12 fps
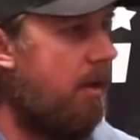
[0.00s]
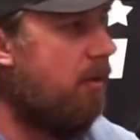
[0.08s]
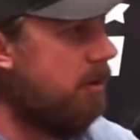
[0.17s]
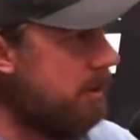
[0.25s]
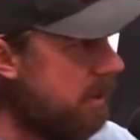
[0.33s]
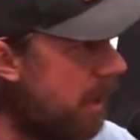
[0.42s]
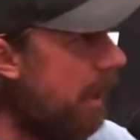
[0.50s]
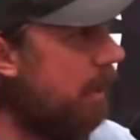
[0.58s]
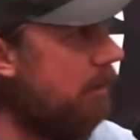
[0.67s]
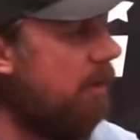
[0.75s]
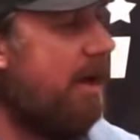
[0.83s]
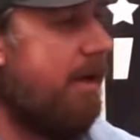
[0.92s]
Your
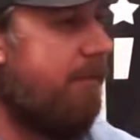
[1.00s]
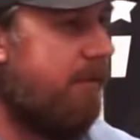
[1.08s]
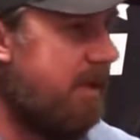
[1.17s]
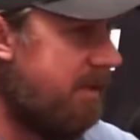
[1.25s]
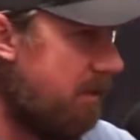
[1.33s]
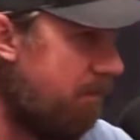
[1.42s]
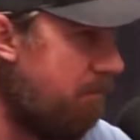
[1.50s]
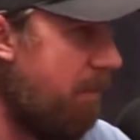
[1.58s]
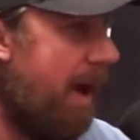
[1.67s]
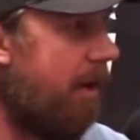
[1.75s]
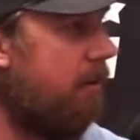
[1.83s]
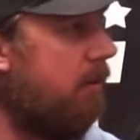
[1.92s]
entire life is a
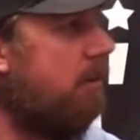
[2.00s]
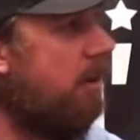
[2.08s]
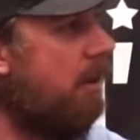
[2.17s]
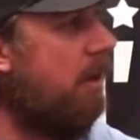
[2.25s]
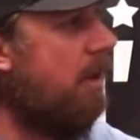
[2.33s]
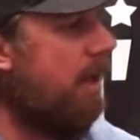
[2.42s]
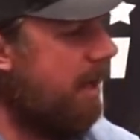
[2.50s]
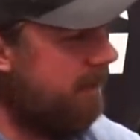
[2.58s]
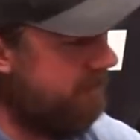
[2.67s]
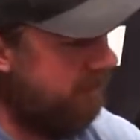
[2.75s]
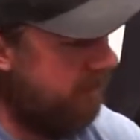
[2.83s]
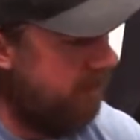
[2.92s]
battle.
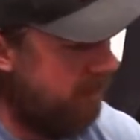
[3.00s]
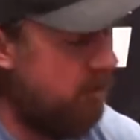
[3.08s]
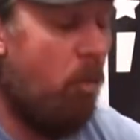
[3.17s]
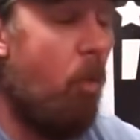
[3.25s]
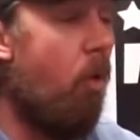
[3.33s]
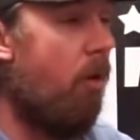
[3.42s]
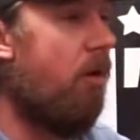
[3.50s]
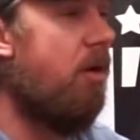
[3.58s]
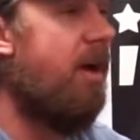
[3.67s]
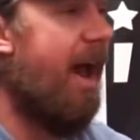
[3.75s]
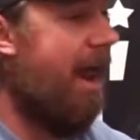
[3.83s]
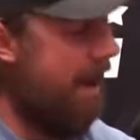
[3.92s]
It's a
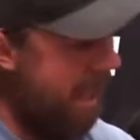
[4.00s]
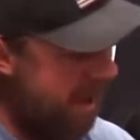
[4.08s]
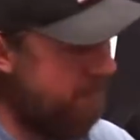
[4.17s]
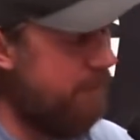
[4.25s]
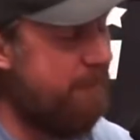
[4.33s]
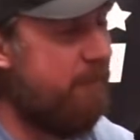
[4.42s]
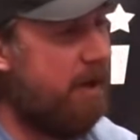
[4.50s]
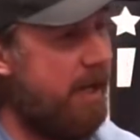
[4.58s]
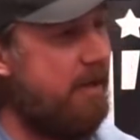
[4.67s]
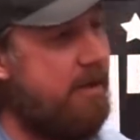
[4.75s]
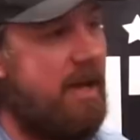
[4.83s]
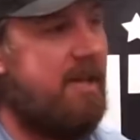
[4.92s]
war, and every
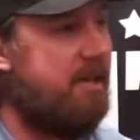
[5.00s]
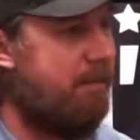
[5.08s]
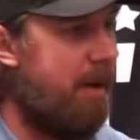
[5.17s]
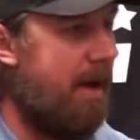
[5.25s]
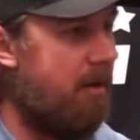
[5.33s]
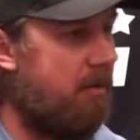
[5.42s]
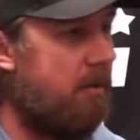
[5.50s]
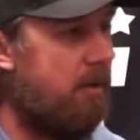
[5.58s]
fucking day is a battle.